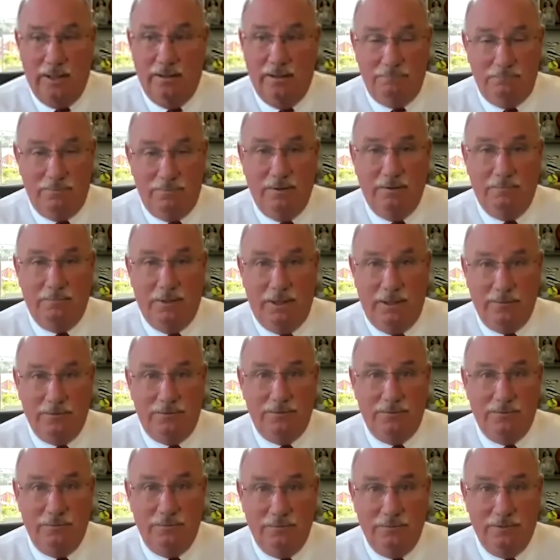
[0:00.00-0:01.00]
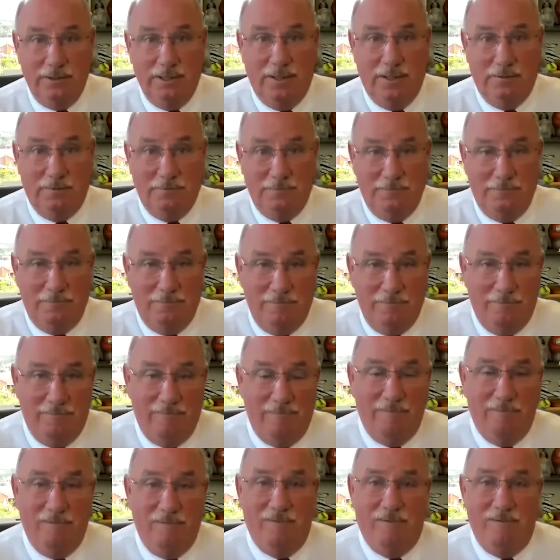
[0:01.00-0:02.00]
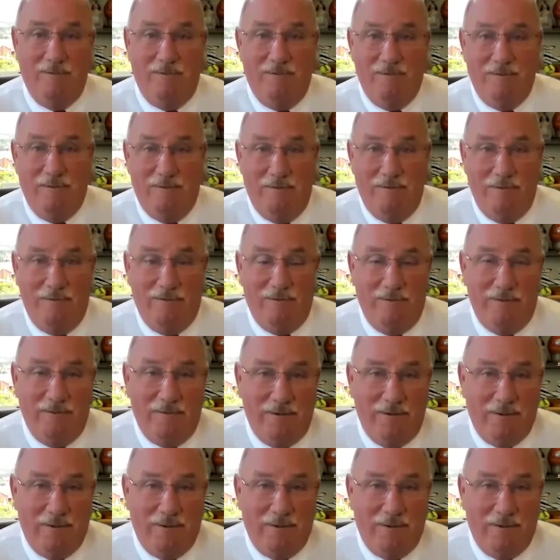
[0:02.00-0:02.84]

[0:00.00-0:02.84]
pretty much. Yeah. I thought it was pigs